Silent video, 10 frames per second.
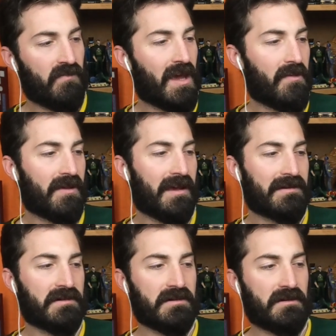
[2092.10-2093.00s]
Maybe
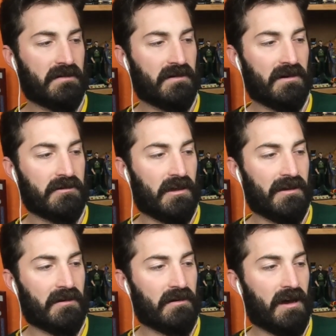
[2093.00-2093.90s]
like a
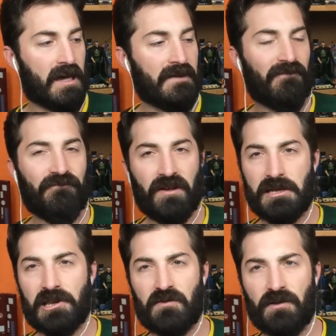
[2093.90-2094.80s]

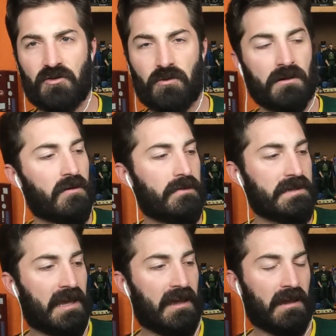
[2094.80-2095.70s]
unfinished
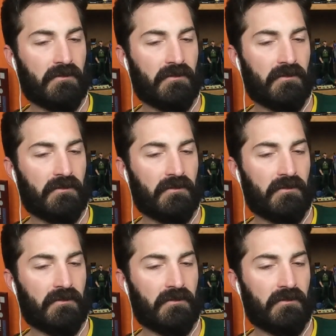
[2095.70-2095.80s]
ventriloquist head,